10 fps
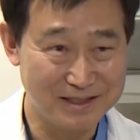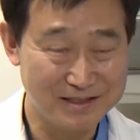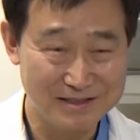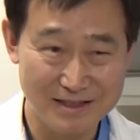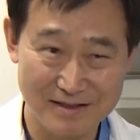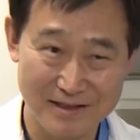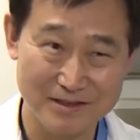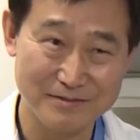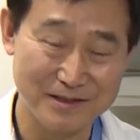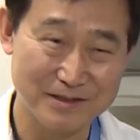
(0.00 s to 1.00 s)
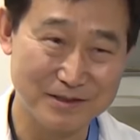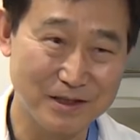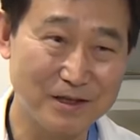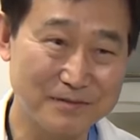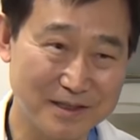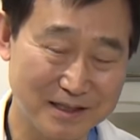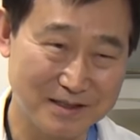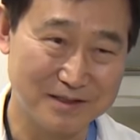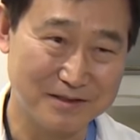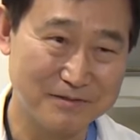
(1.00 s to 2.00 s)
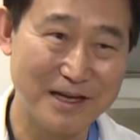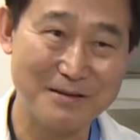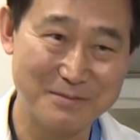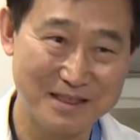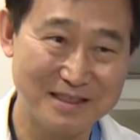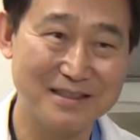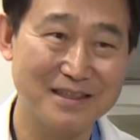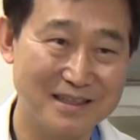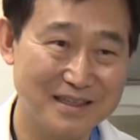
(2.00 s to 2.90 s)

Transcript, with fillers: Inside layer is very soft, like a crab meat